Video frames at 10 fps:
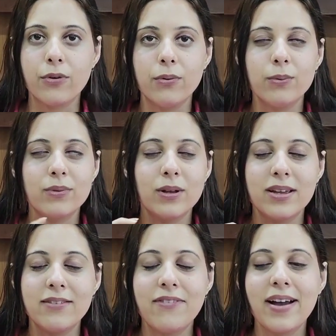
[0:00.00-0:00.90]

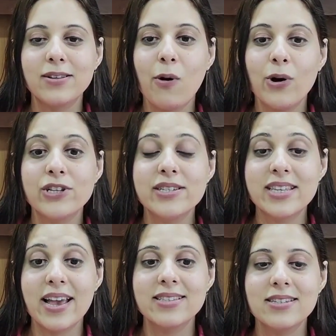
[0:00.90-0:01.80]
In fact, the author
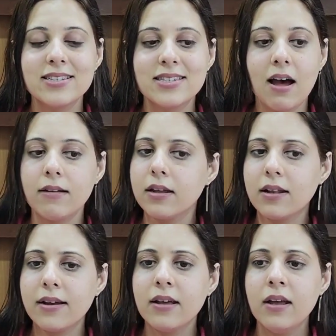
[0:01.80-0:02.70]
says in the
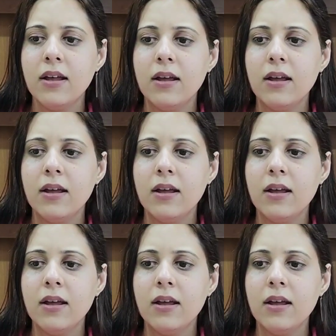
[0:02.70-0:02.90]
starting that